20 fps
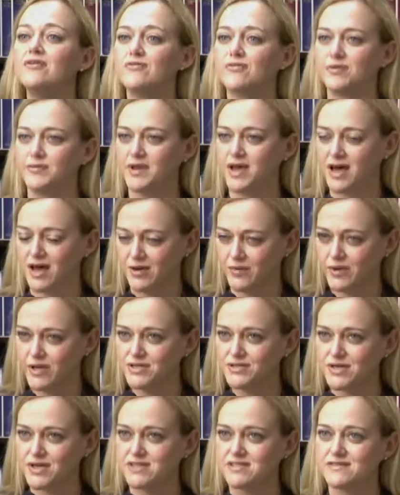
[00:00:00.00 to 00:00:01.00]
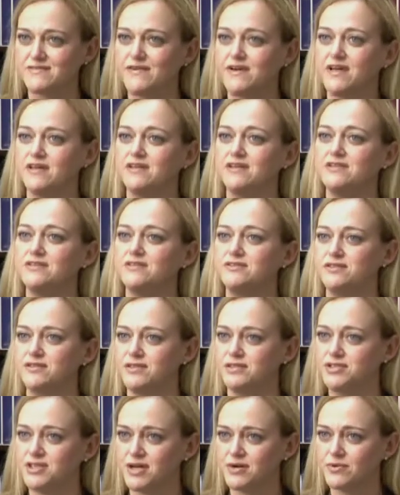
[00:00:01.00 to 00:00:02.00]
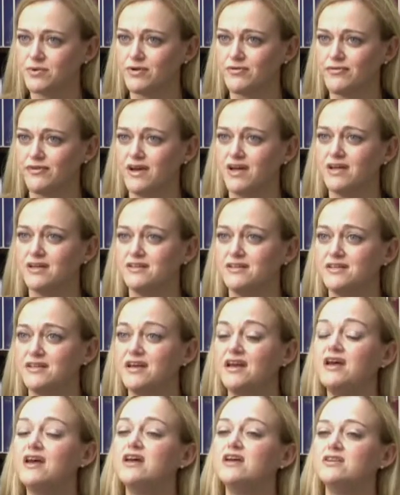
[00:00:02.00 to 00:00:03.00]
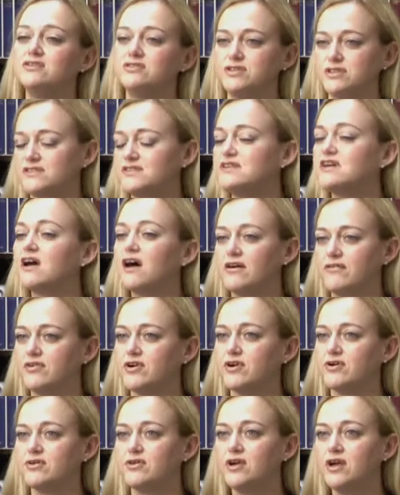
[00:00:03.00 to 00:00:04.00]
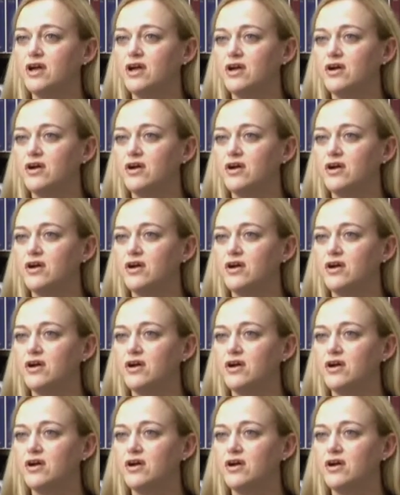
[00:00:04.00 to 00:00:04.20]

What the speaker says: from the Highway Trust Fund to the general fund just to cover